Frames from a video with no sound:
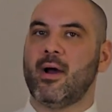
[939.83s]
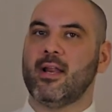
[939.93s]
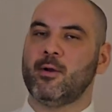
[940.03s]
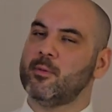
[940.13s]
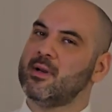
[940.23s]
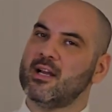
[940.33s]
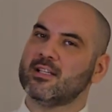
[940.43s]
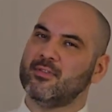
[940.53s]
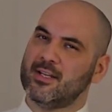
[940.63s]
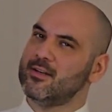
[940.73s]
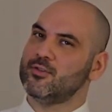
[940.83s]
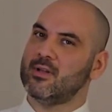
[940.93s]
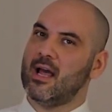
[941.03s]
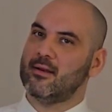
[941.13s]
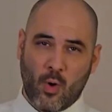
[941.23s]
but it would be nice if it didn't do
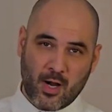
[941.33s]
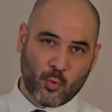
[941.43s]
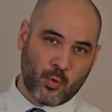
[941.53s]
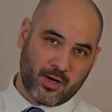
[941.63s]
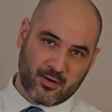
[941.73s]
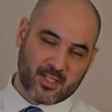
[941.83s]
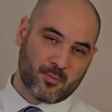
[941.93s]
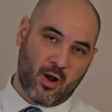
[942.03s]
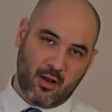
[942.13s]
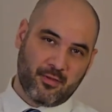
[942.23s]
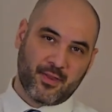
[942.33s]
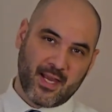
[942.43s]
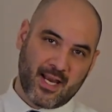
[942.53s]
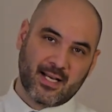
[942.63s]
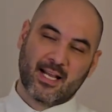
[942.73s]
that. One weird small
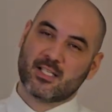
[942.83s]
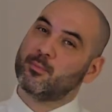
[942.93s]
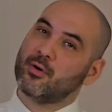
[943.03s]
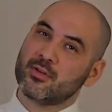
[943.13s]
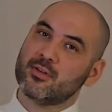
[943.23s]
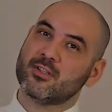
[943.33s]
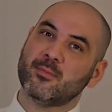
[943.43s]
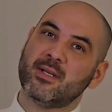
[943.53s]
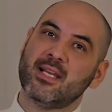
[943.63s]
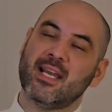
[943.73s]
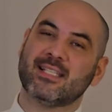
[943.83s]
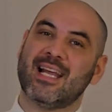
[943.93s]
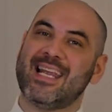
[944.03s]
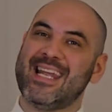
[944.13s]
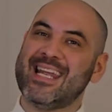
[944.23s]
thing that's personal to me is
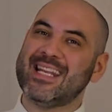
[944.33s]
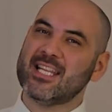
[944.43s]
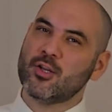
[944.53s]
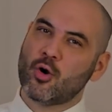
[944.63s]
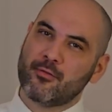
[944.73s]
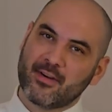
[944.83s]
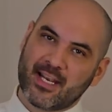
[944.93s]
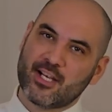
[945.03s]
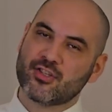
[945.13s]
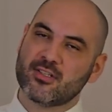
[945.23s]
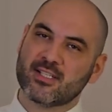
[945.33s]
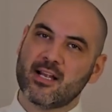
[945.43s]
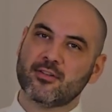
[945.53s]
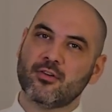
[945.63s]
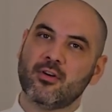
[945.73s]
that in the notification
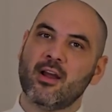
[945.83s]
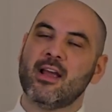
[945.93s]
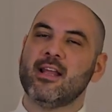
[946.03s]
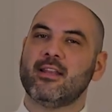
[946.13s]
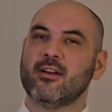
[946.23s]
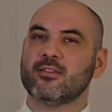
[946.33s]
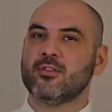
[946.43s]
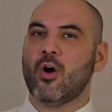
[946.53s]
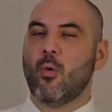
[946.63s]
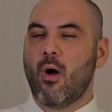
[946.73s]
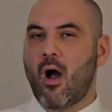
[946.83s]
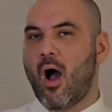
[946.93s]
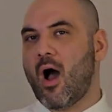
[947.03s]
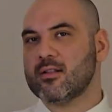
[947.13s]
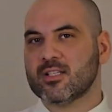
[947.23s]
center, there's no
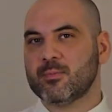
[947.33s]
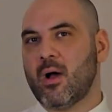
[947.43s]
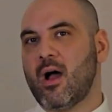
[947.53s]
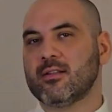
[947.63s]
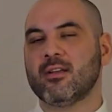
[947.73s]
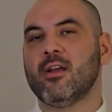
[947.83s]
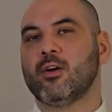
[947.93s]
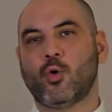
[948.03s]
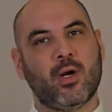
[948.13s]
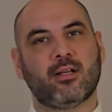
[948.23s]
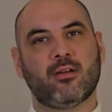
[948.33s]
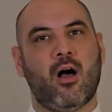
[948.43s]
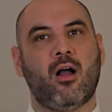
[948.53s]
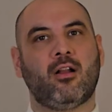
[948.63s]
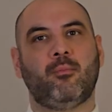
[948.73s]
hotspot quick
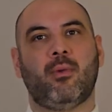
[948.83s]
toggle